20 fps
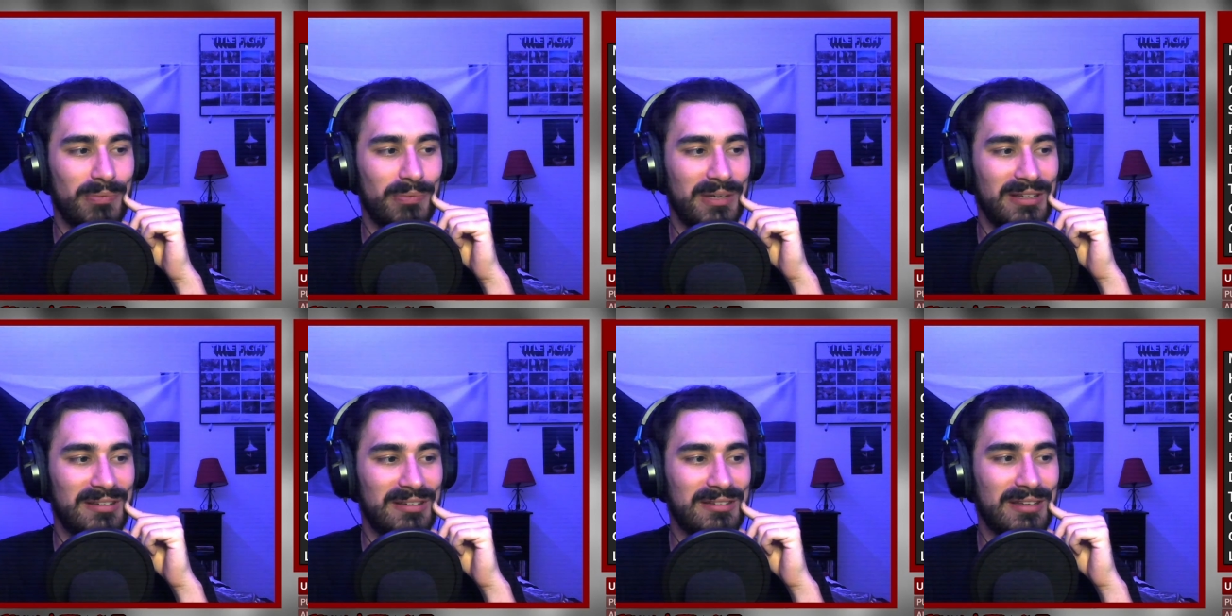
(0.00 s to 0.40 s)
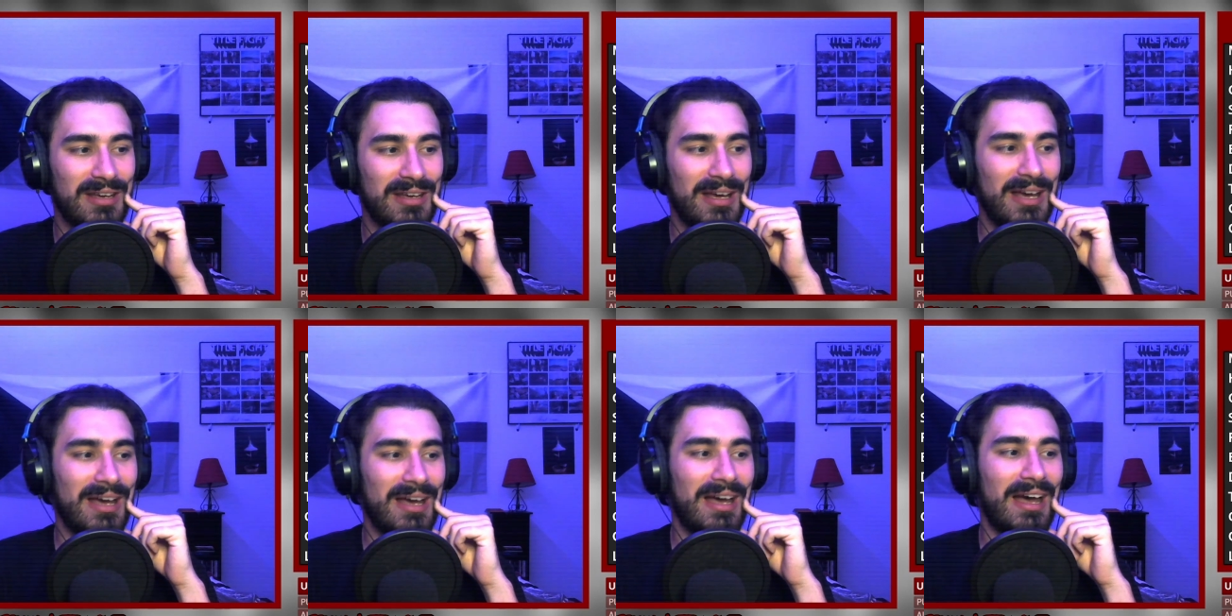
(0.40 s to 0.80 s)
Beast,
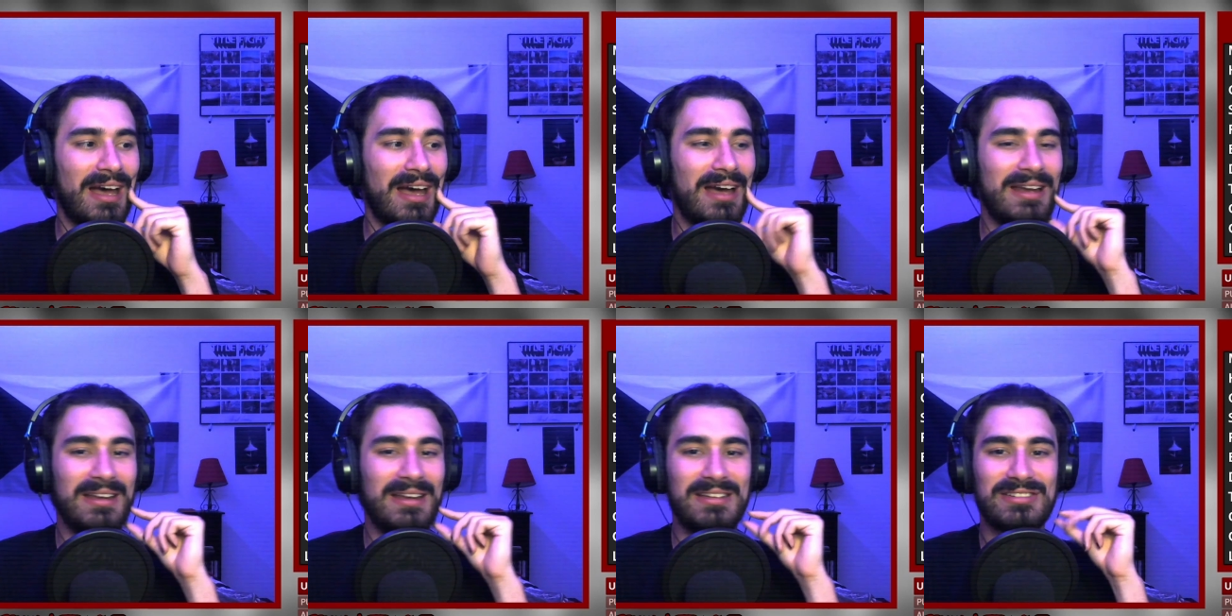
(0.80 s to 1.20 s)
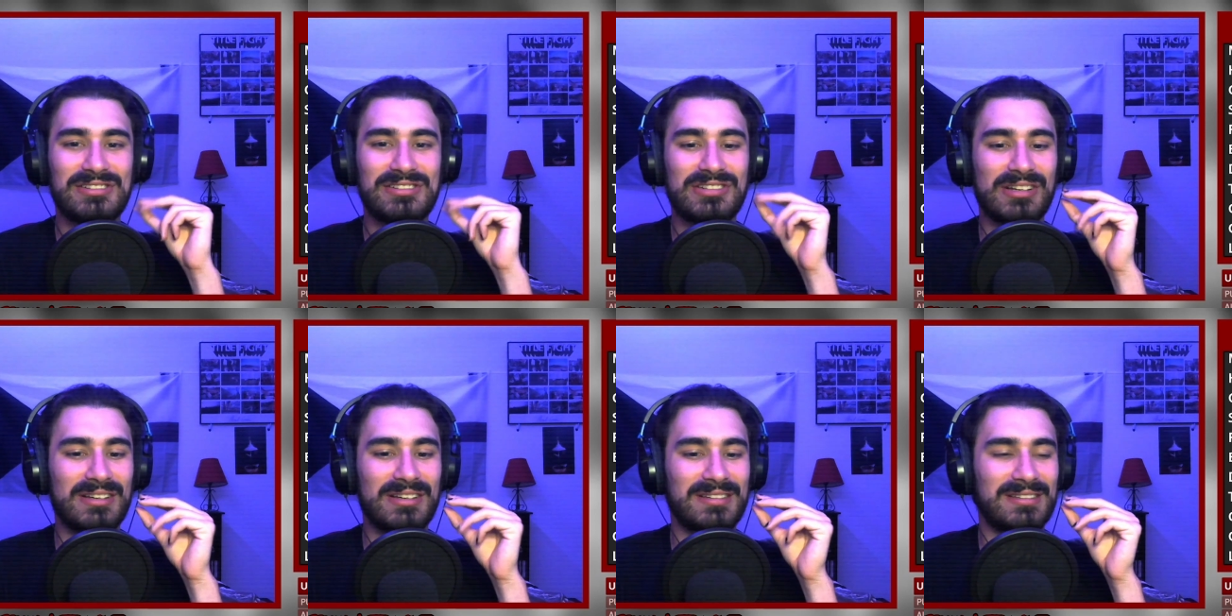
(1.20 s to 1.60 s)
and it's
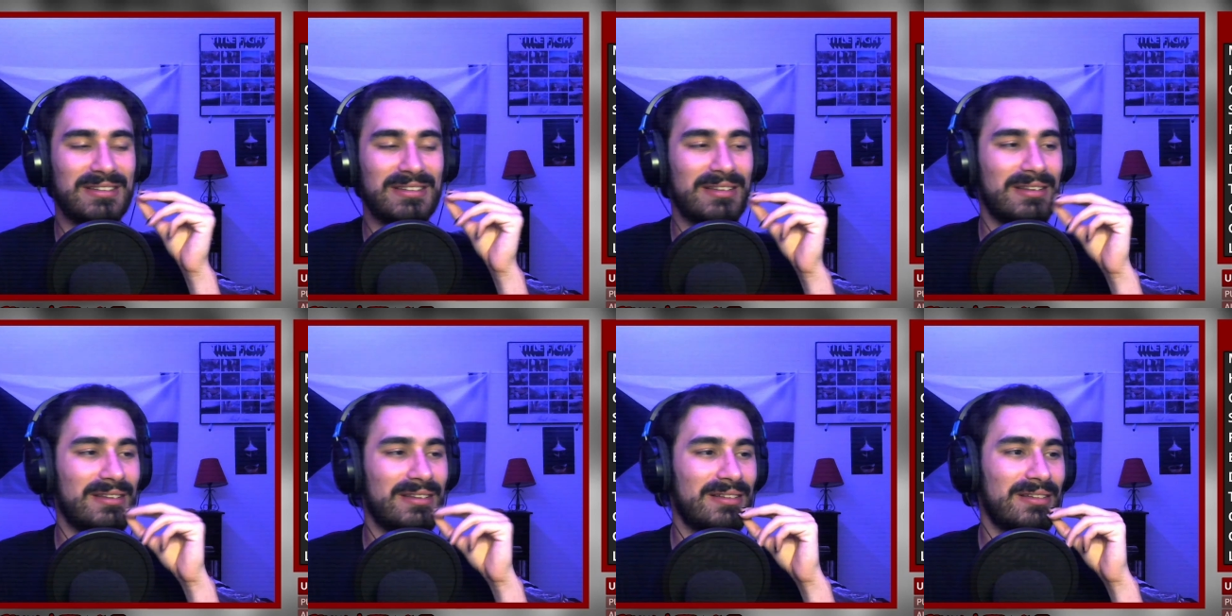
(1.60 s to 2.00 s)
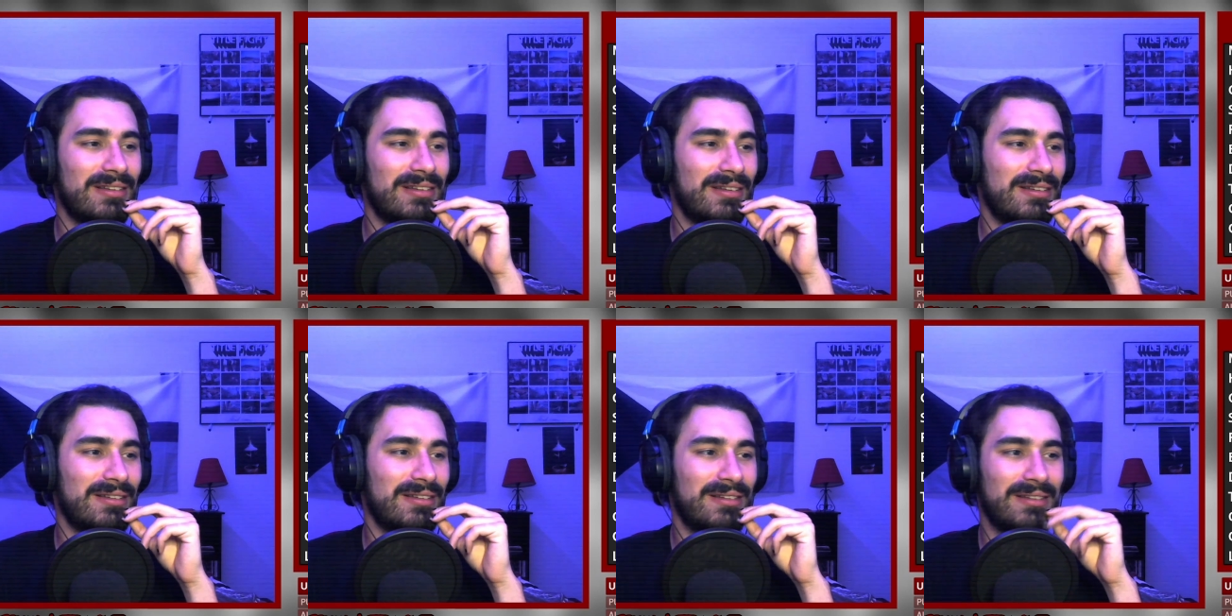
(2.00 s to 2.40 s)
just
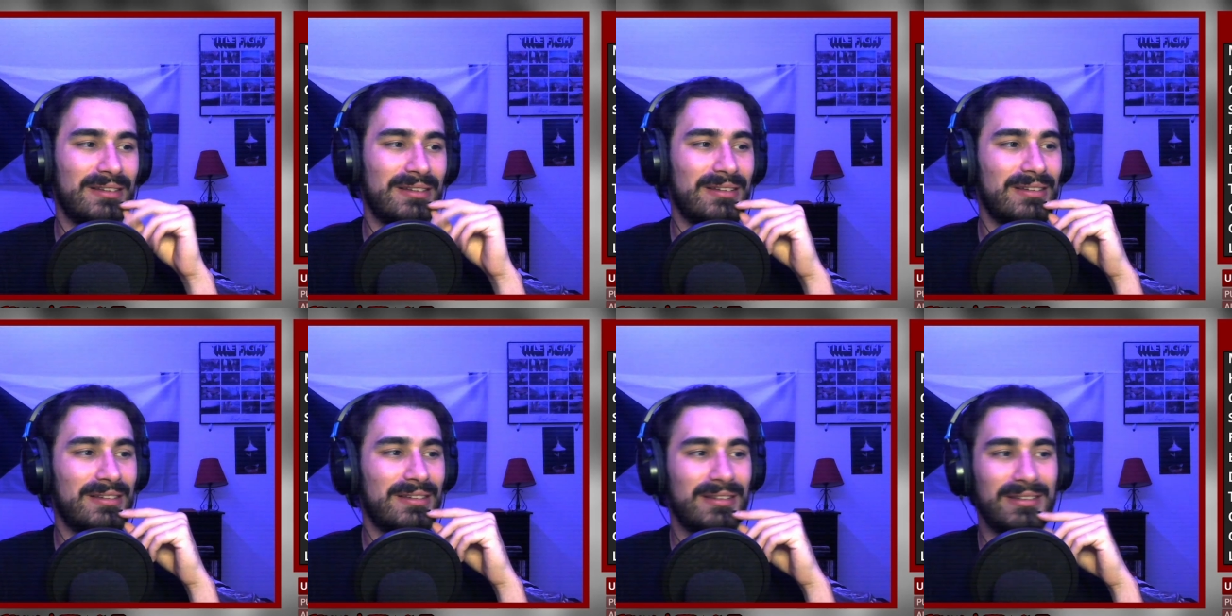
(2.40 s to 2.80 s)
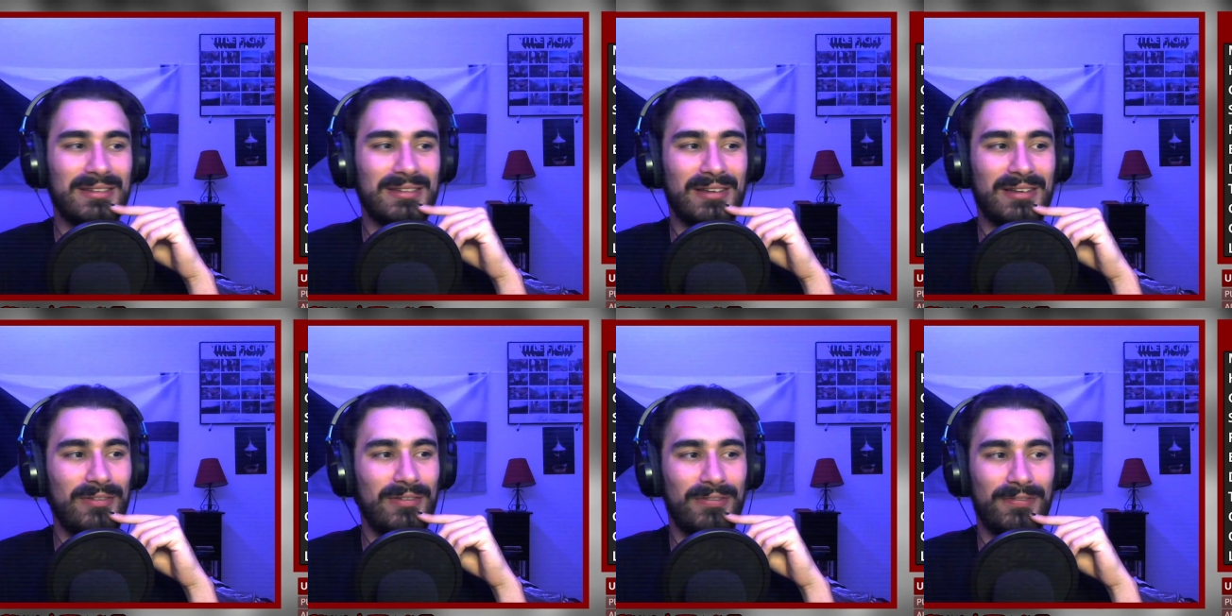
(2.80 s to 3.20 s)

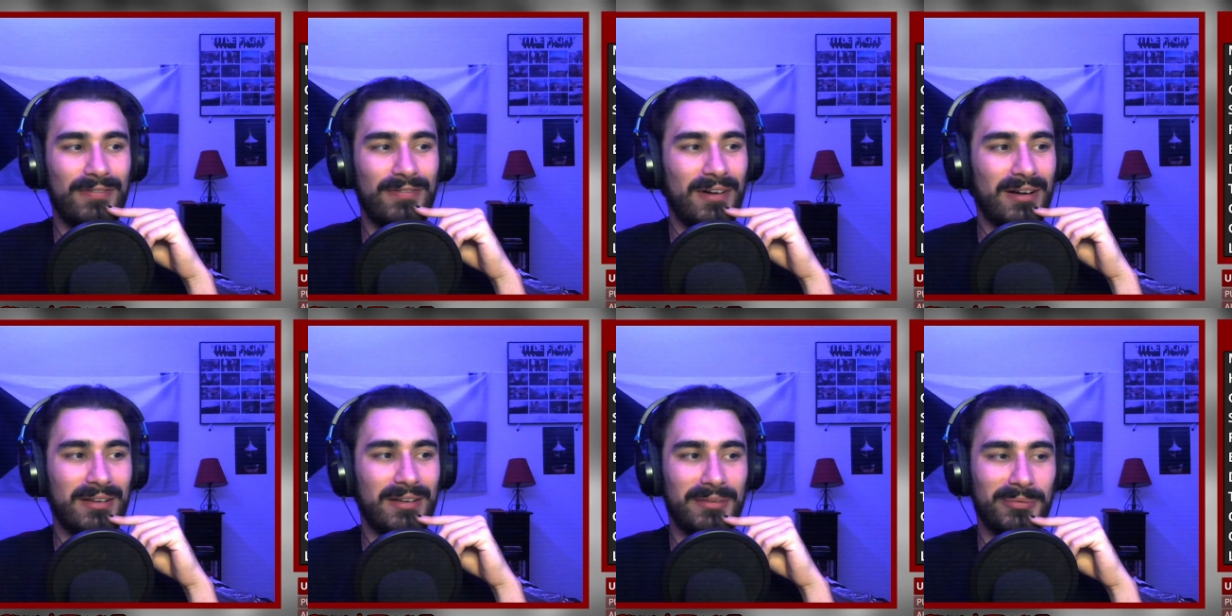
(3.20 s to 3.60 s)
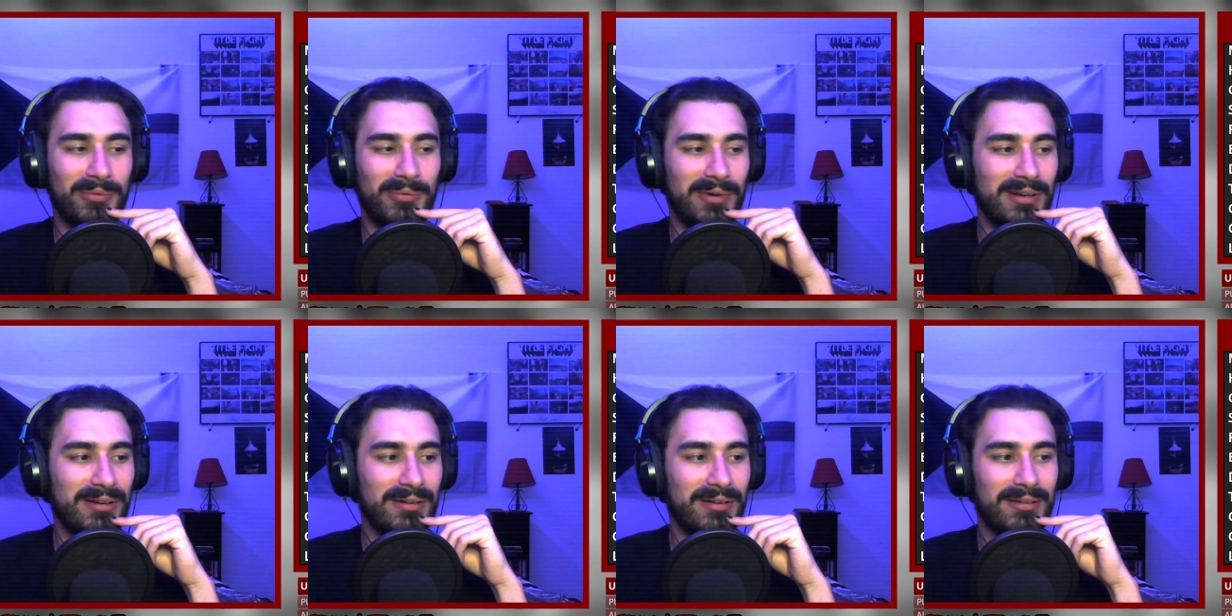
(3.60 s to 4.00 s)
so fucking
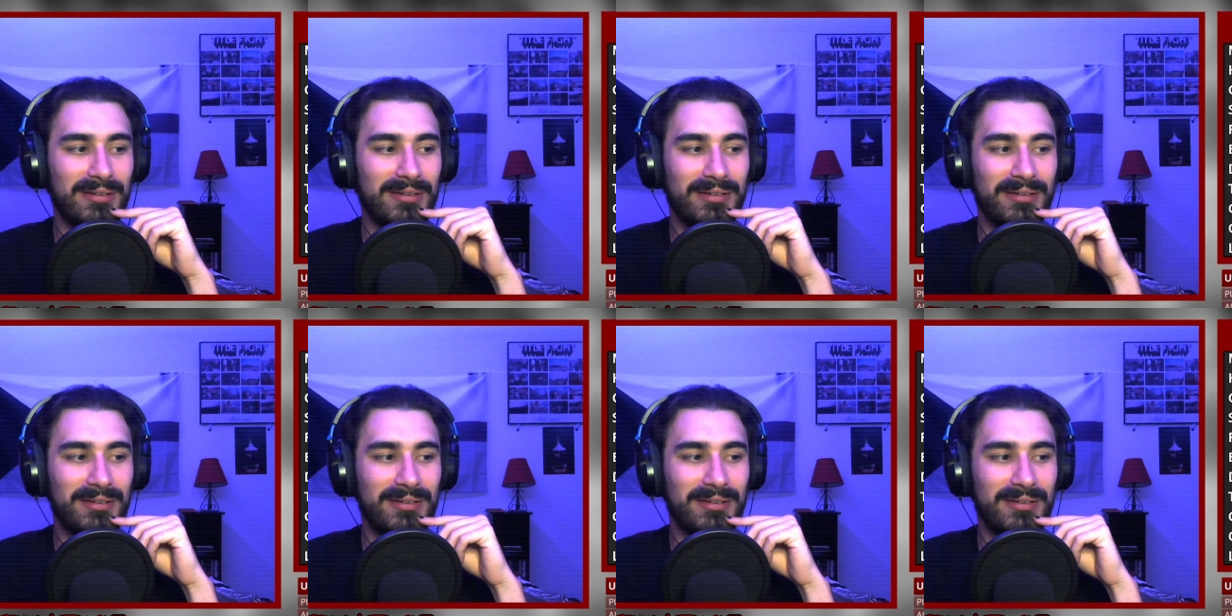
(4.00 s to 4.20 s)
weird.